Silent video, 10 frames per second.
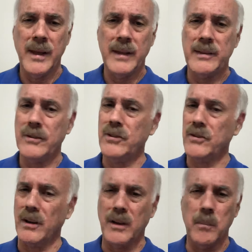This is
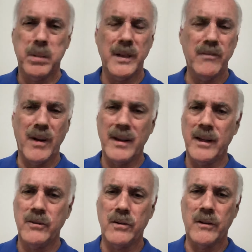a complete
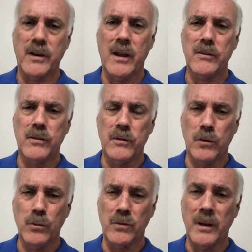violation of the
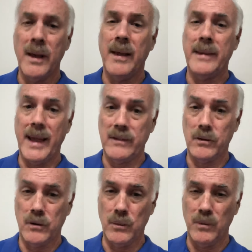Constitution. That's a
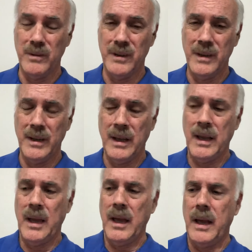coup.
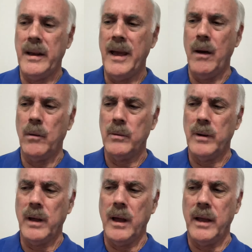Now,
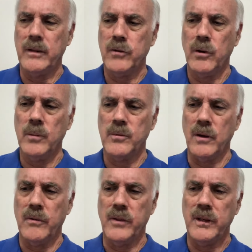in terms
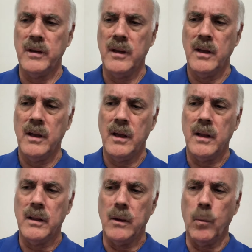of the
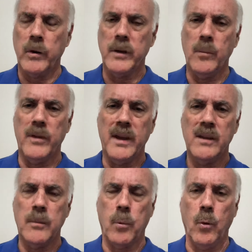working within
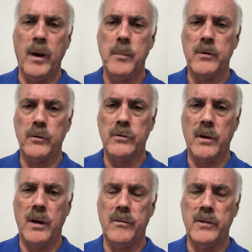the parameters
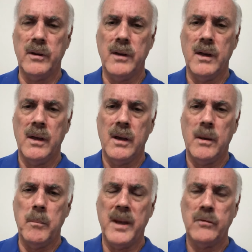of the
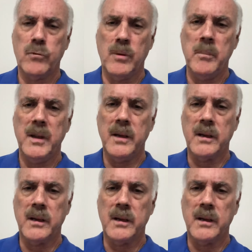mainstream media